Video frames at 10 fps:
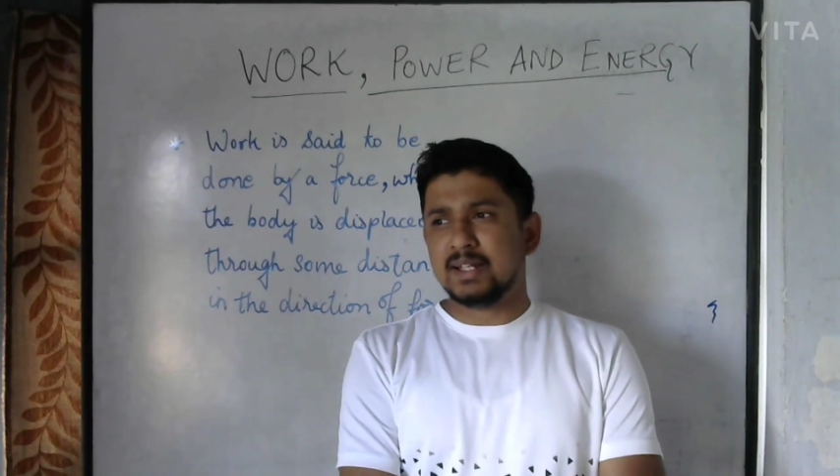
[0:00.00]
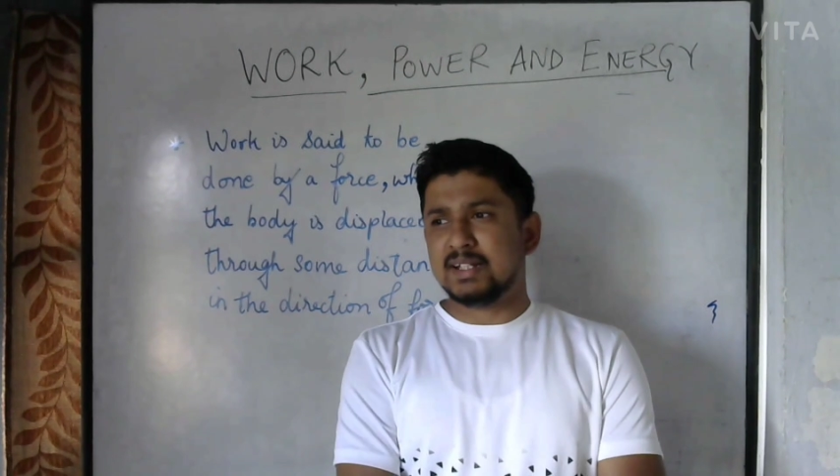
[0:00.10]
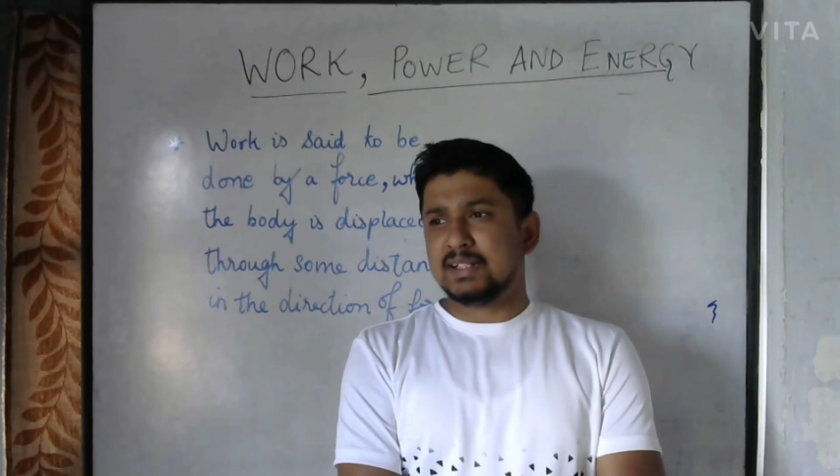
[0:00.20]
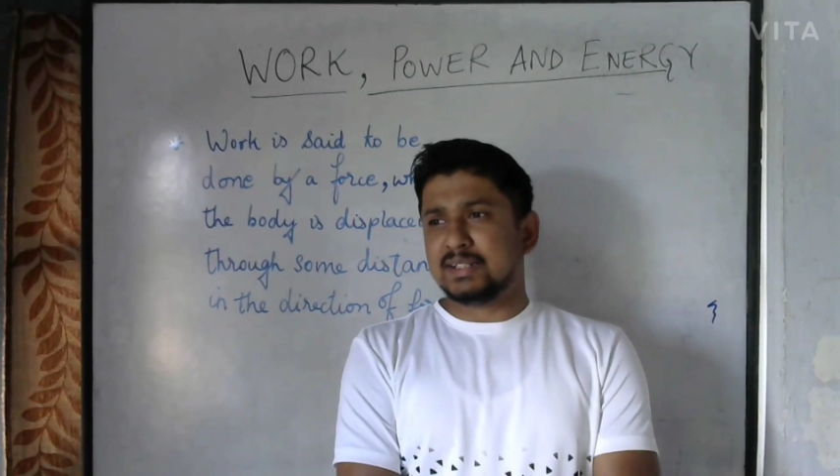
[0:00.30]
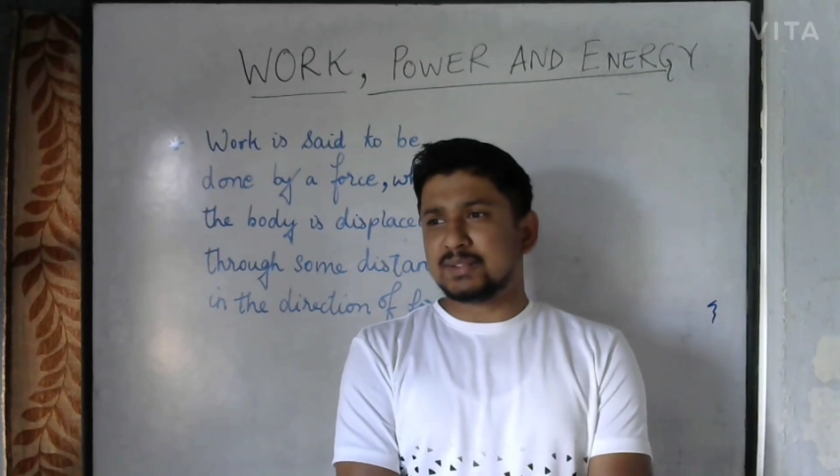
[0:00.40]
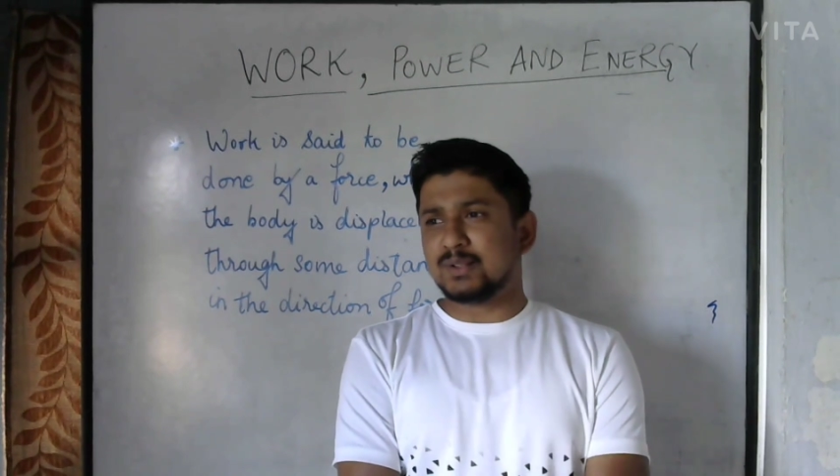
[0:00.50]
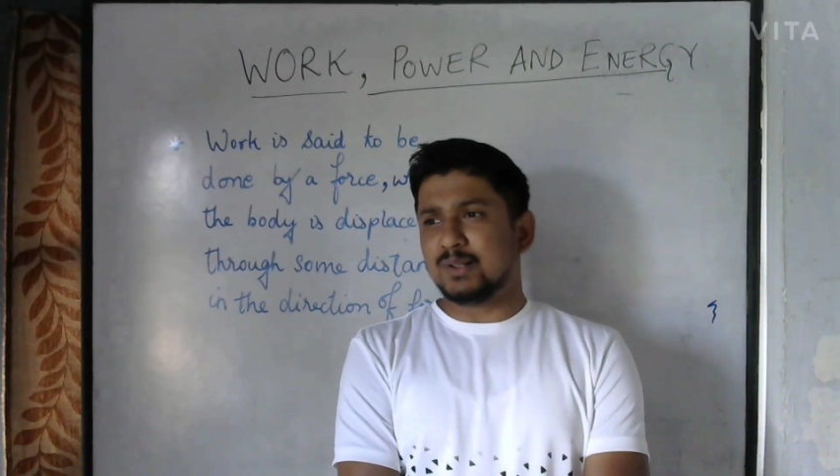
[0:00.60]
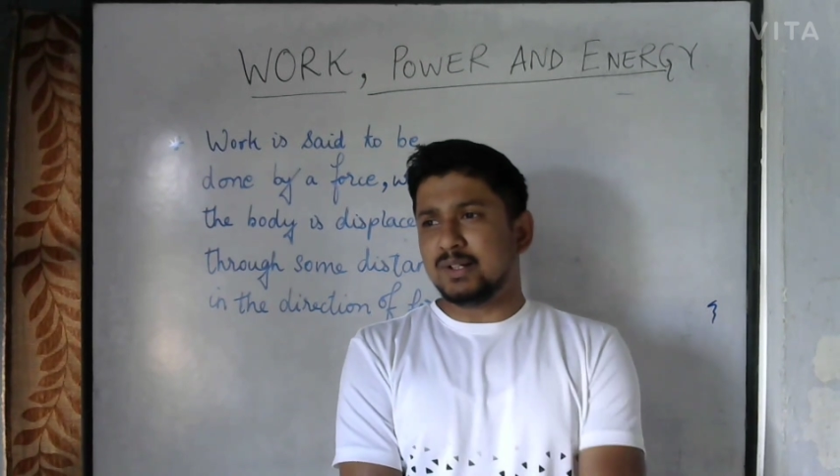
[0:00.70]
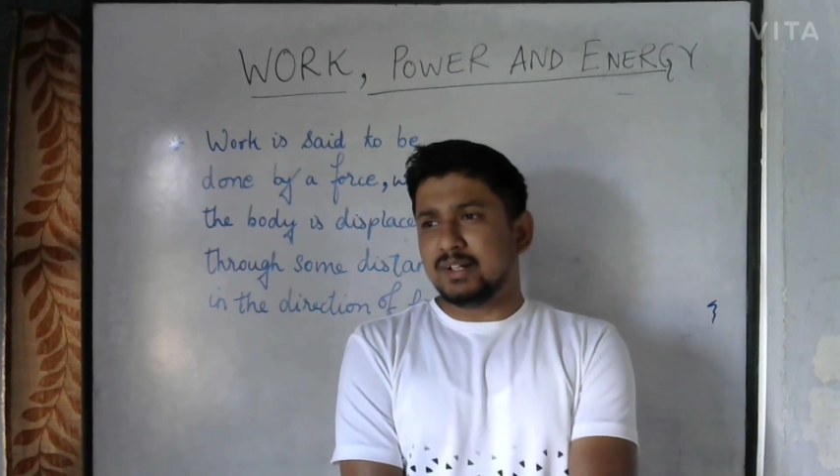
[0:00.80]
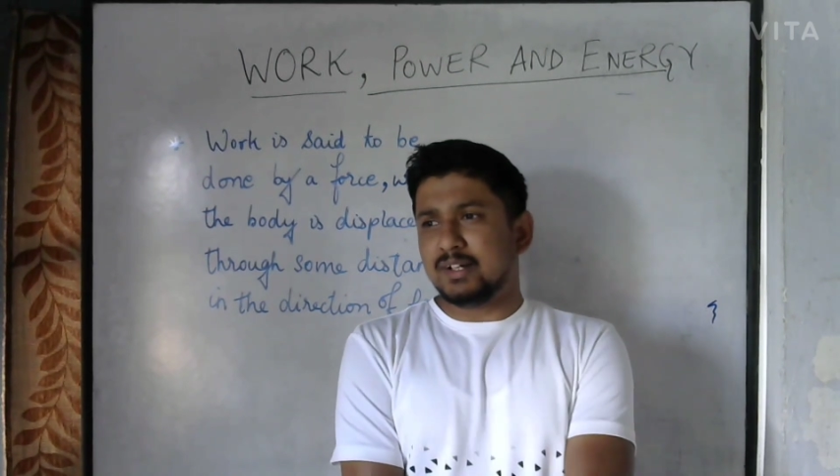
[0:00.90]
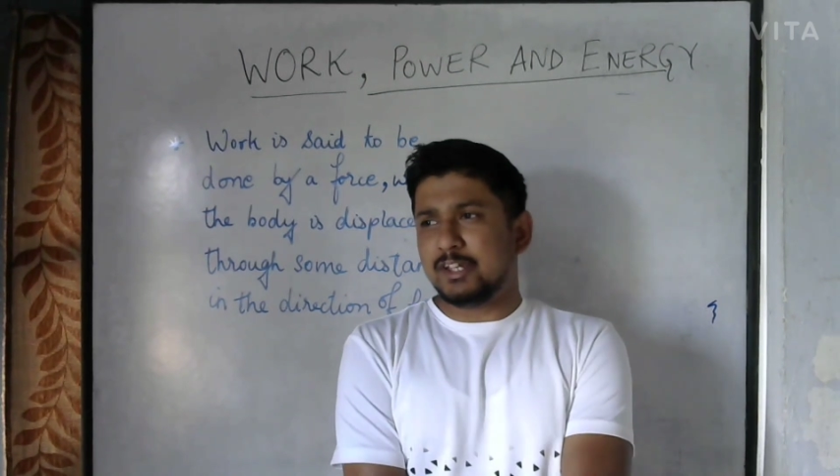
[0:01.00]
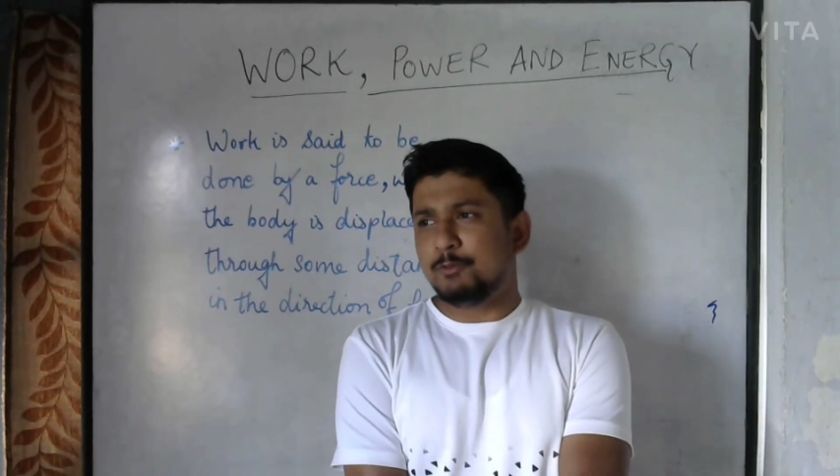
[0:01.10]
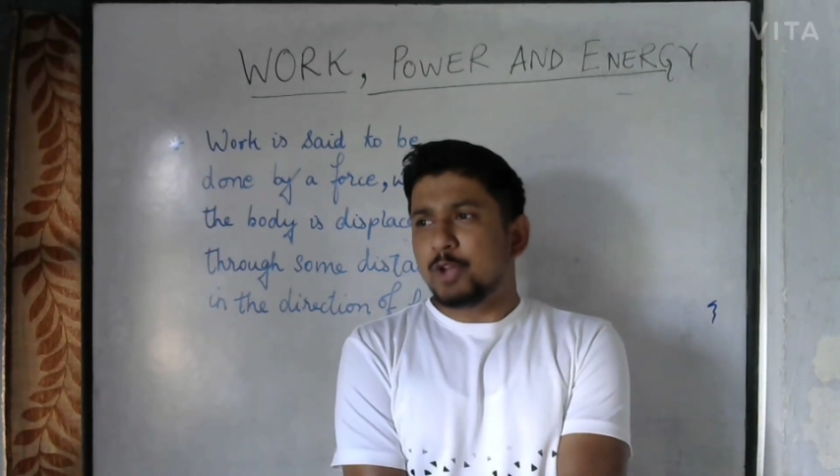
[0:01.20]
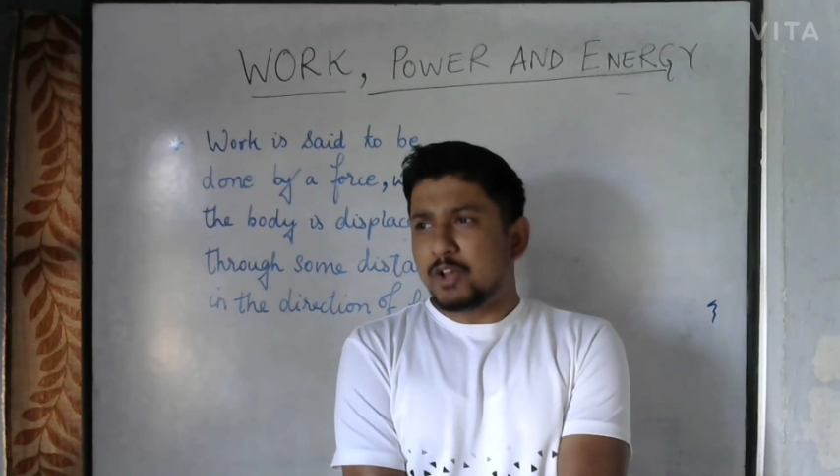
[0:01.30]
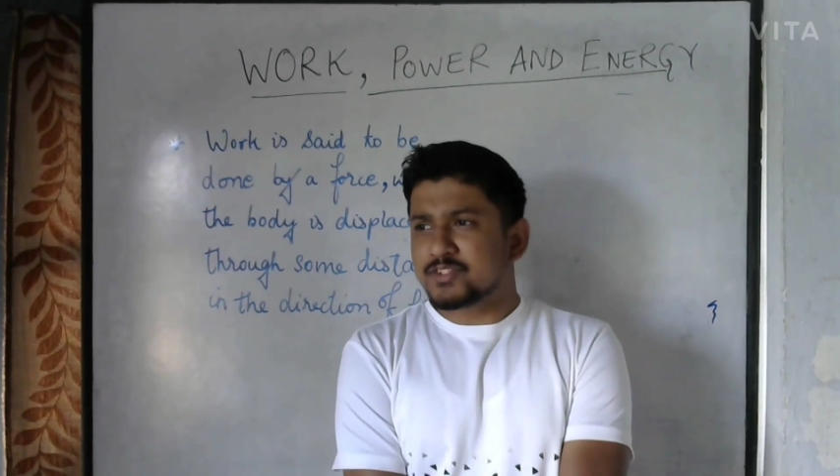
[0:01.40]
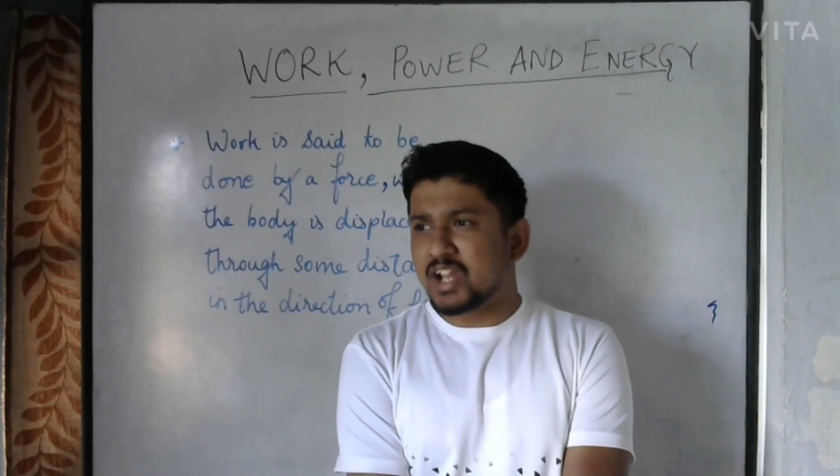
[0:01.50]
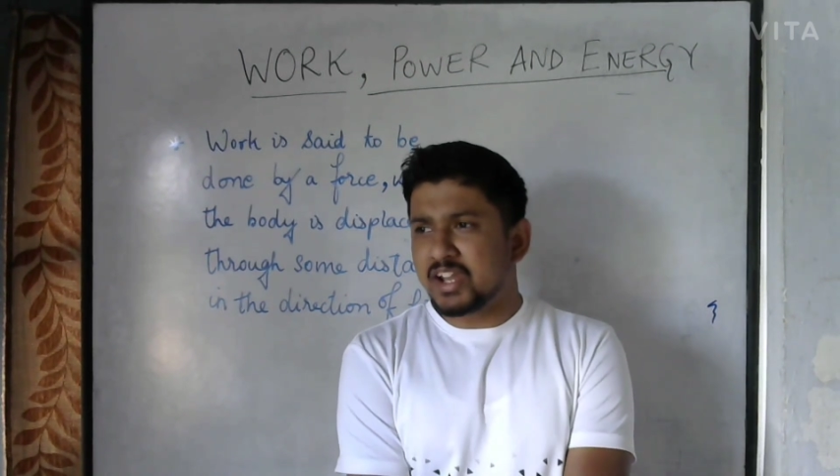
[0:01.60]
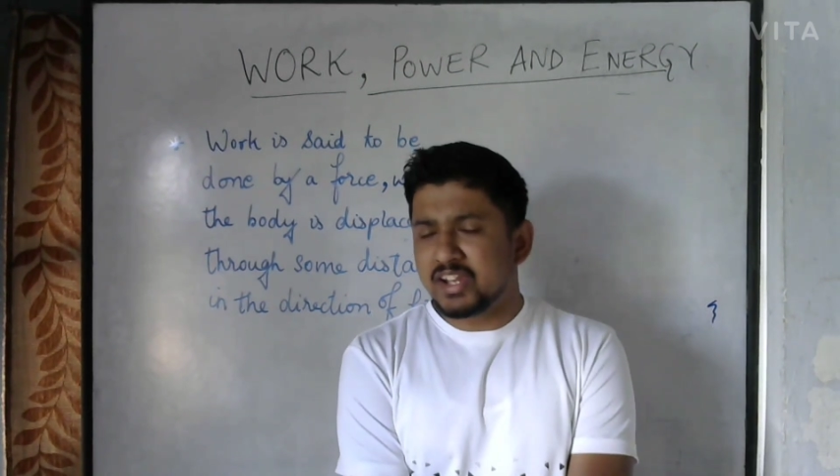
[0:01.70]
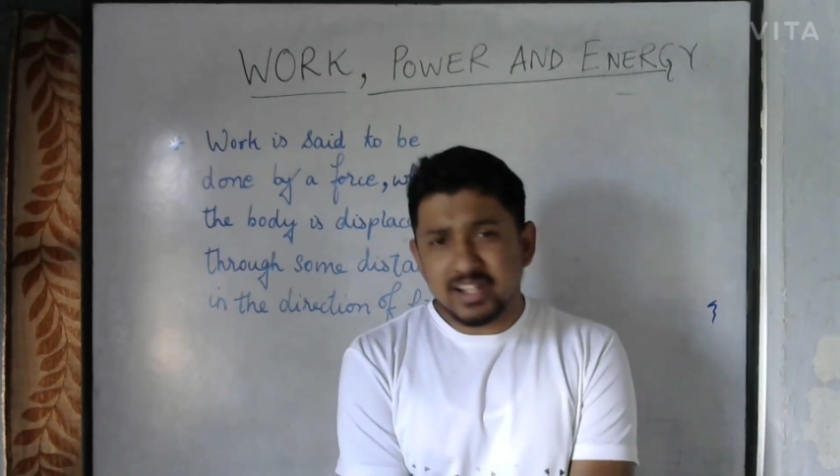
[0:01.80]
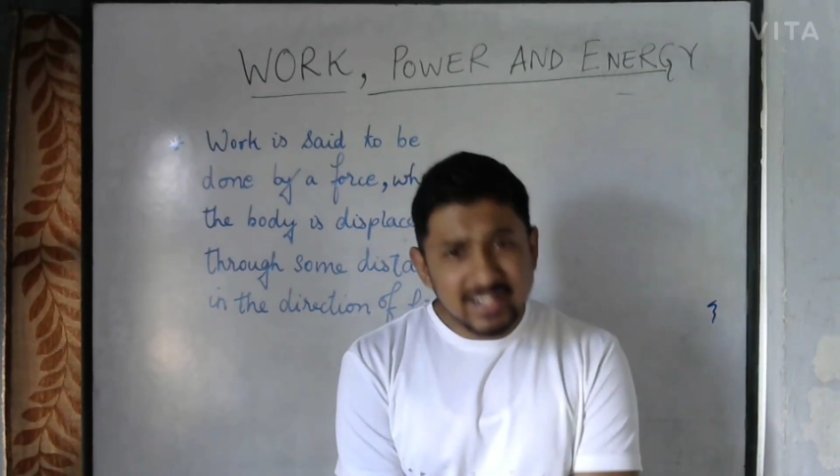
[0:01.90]
So if you have studied
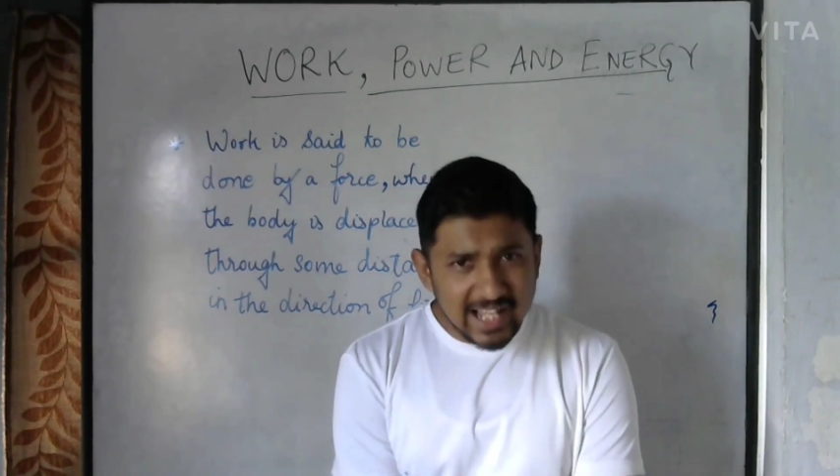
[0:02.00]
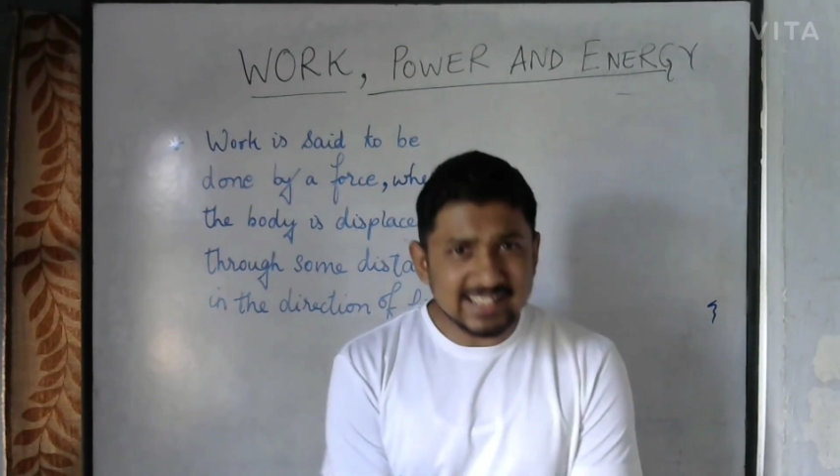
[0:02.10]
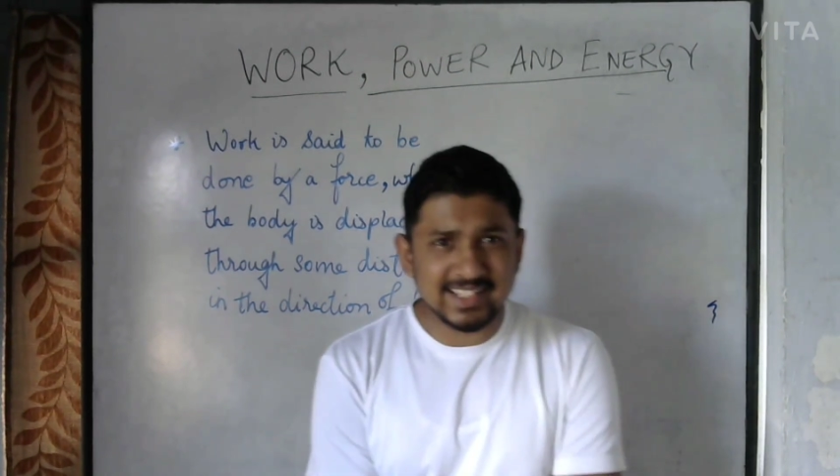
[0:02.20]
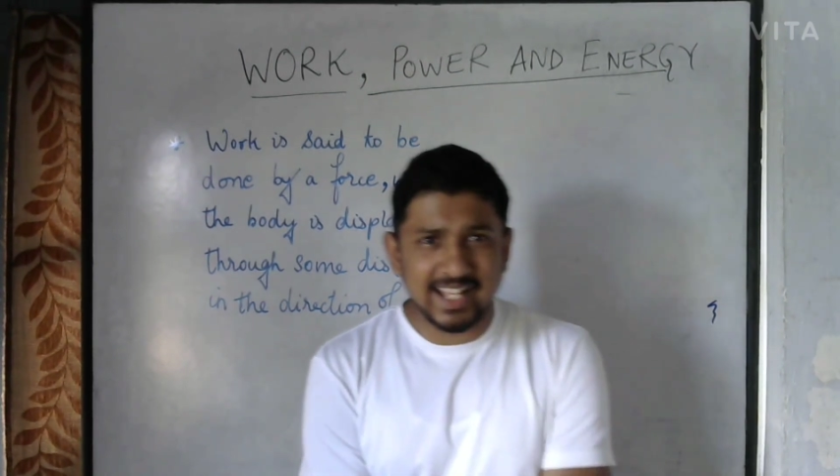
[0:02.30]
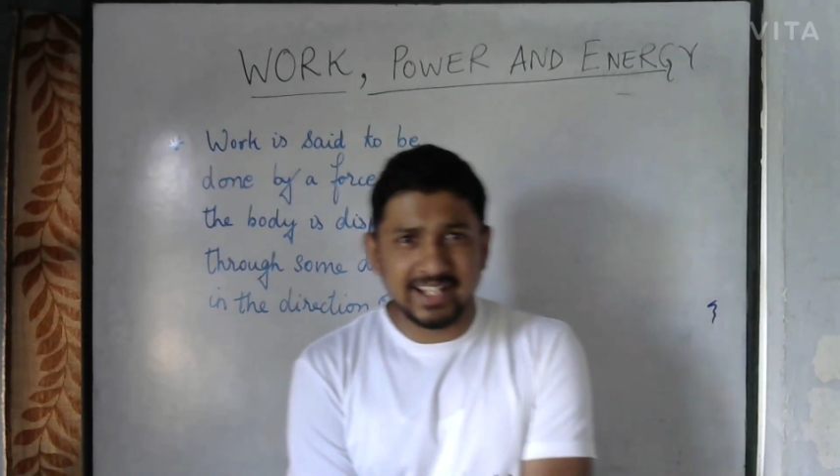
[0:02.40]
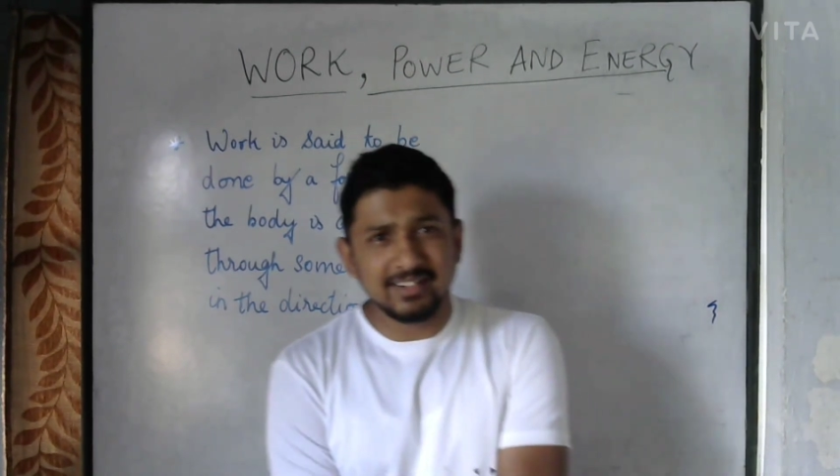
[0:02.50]
in class 9,